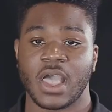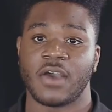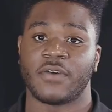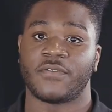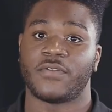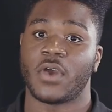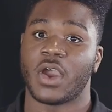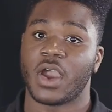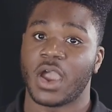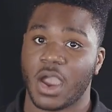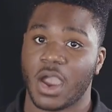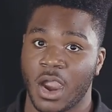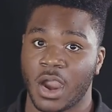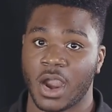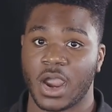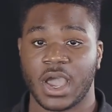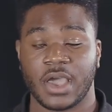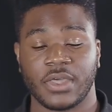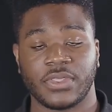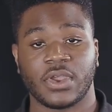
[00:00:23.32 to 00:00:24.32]
For our
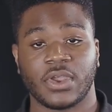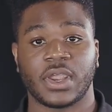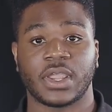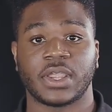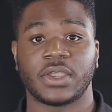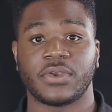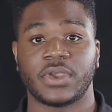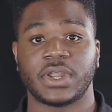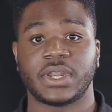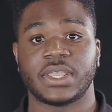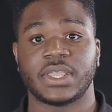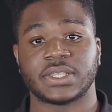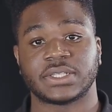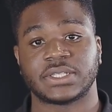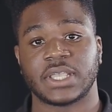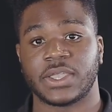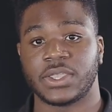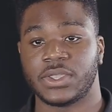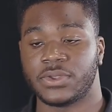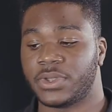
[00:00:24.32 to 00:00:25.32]
other ingredients
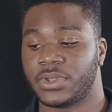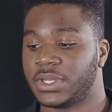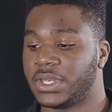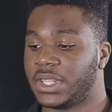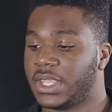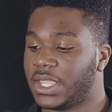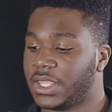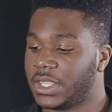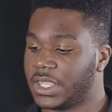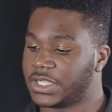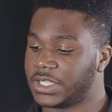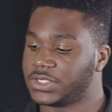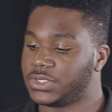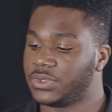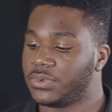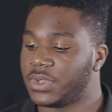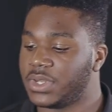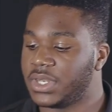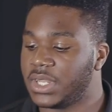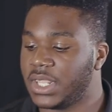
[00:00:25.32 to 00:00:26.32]
that you will need is you
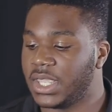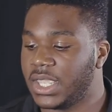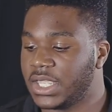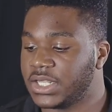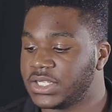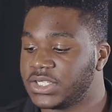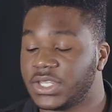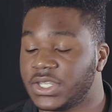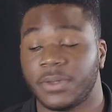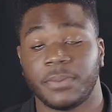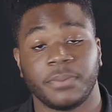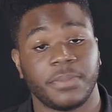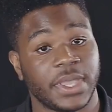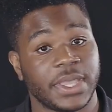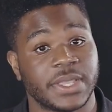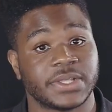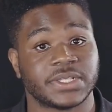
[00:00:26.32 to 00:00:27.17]
will need Jim Beam's